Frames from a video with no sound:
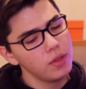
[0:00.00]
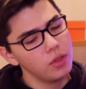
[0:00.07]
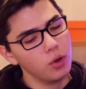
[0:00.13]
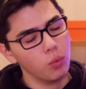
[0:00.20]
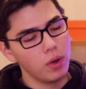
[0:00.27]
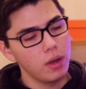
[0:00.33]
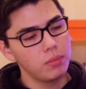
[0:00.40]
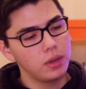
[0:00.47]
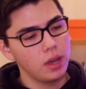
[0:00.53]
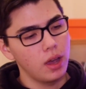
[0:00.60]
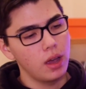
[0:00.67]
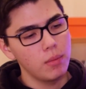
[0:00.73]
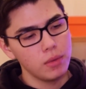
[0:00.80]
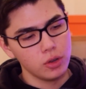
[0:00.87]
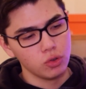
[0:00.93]
the
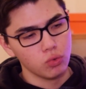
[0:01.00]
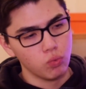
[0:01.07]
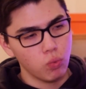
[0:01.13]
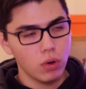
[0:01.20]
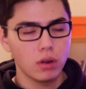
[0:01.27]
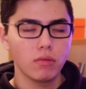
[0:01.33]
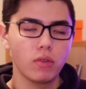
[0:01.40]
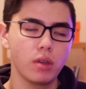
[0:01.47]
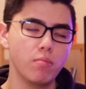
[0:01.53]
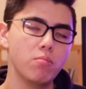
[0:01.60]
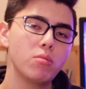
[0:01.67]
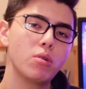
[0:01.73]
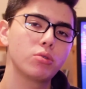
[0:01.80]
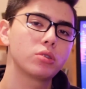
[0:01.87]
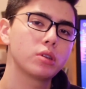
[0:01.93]
webcam is one of the
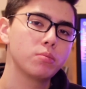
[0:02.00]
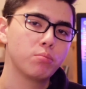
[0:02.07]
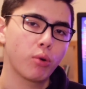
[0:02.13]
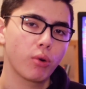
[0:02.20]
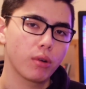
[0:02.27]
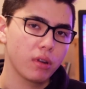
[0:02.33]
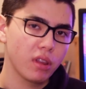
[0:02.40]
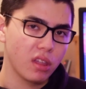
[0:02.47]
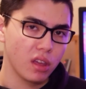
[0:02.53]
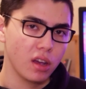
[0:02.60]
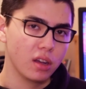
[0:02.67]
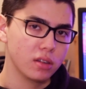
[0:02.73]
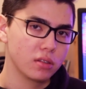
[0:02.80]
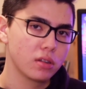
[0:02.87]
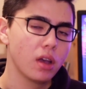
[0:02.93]
most important
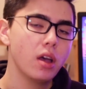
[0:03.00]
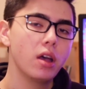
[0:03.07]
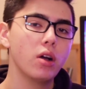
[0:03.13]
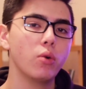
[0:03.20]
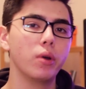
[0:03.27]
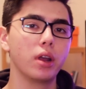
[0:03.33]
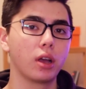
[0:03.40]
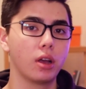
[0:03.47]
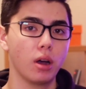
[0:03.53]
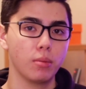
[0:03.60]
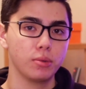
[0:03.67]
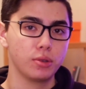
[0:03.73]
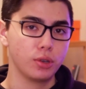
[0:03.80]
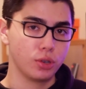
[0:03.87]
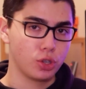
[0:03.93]
things when it
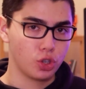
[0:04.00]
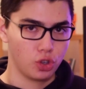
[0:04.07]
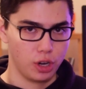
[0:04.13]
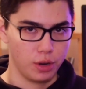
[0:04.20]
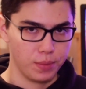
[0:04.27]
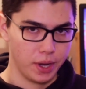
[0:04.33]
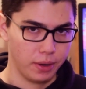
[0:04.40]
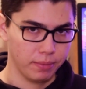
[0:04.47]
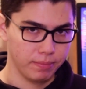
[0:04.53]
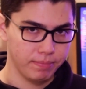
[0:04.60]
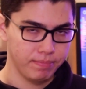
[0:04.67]
comes to streaming.